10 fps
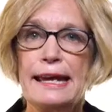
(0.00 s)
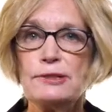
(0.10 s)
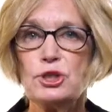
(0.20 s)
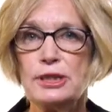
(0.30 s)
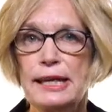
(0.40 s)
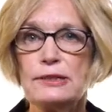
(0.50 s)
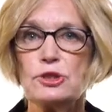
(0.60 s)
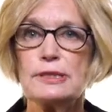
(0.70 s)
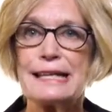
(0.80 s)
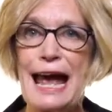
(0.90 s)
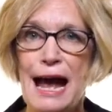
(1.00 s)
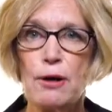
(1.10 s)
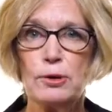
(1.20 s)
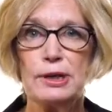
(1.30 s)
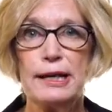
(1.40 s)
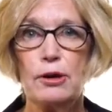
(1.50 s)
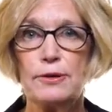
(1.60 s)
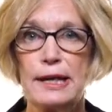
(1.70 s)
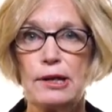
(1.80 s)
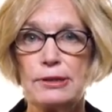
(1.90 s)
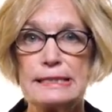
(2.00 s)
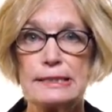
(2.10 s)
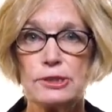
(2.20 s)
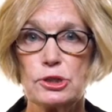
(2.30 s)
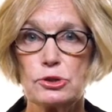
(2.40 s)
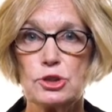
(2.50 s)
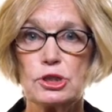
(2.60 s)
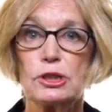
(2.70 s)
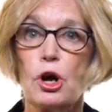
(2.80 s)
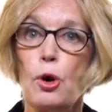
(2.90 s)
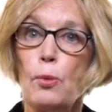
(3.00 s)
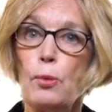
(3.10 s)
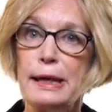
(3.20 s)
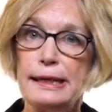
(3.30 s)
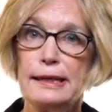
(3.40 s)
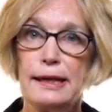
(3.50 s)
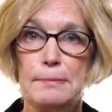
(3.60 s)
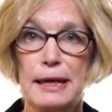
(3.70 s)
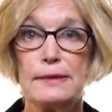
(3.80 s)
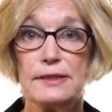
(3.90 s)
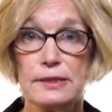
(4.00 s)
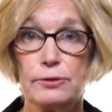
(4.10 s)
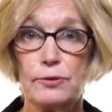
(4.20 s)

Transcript: AGH is our health care institution. We can make the